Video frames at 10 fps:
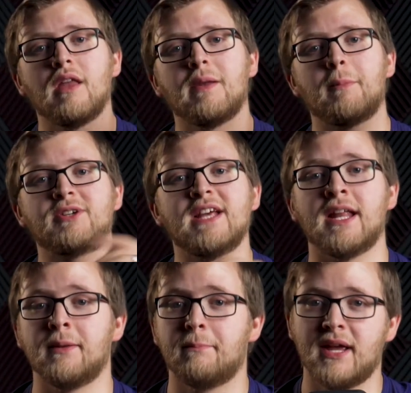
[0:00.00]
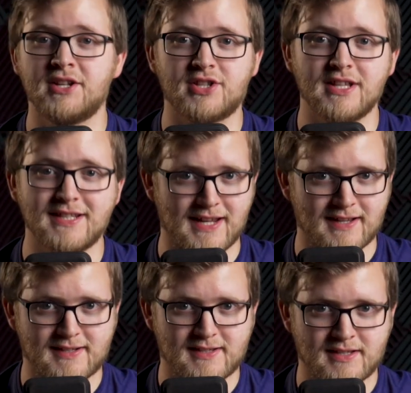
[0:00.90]
Number 10, pinch the
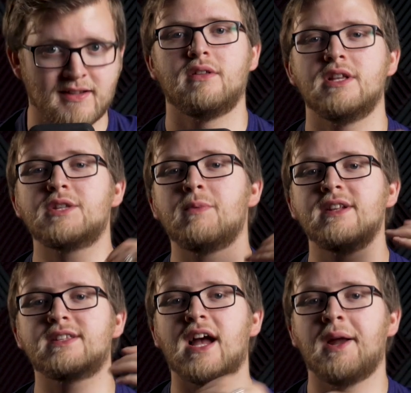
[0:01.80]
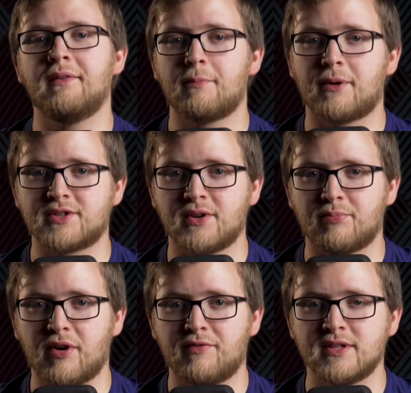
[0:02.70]
sticks. This one is kind of a personal
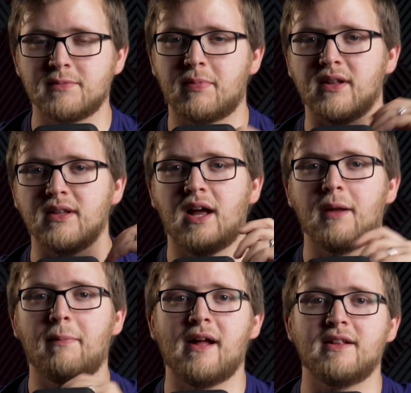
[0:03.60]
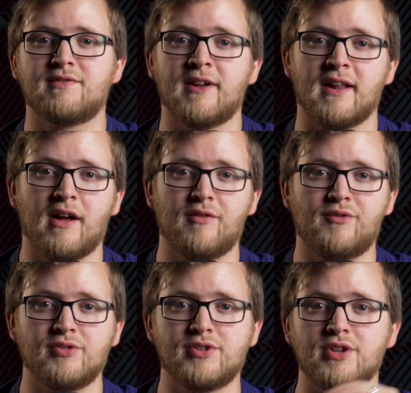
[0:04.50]
preference, but a lot of pilots find it
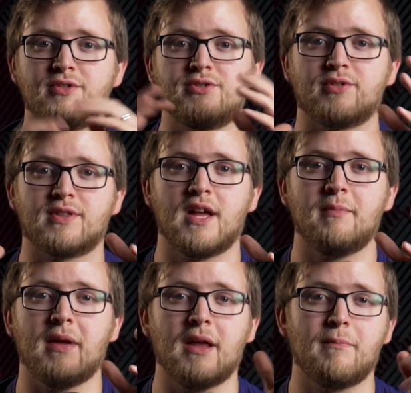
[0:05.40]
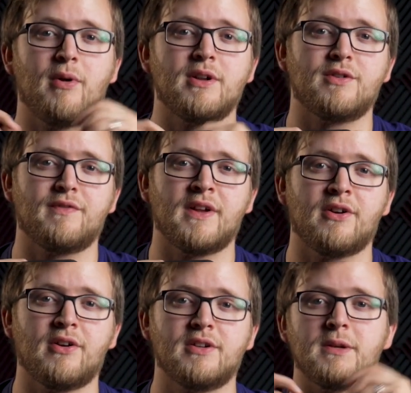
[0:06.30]
helpful to use your thumb and pointer
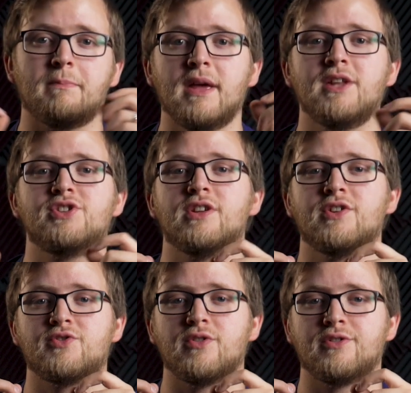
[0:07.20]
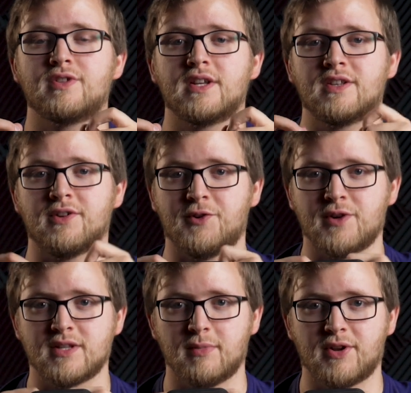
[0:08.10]
finger to pinch the controller sticks on your
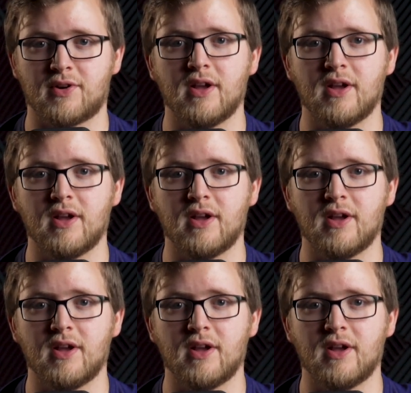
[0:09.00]
transmitter.